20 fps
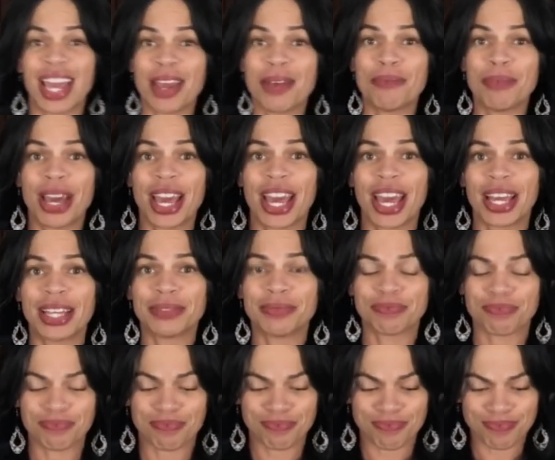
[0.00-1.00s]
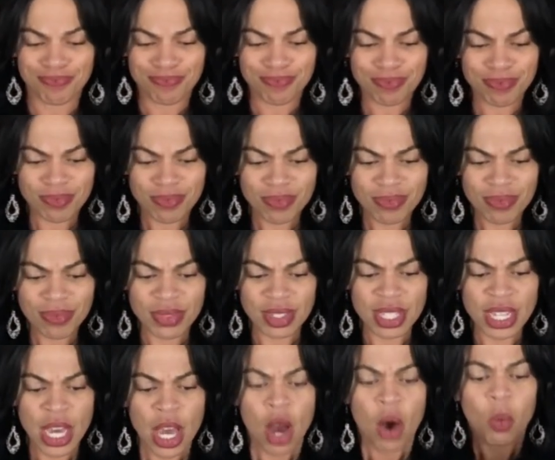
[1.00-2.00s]
Amen.
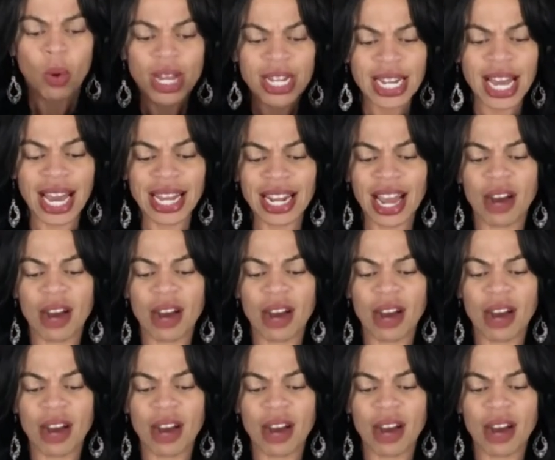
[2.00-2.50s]
One night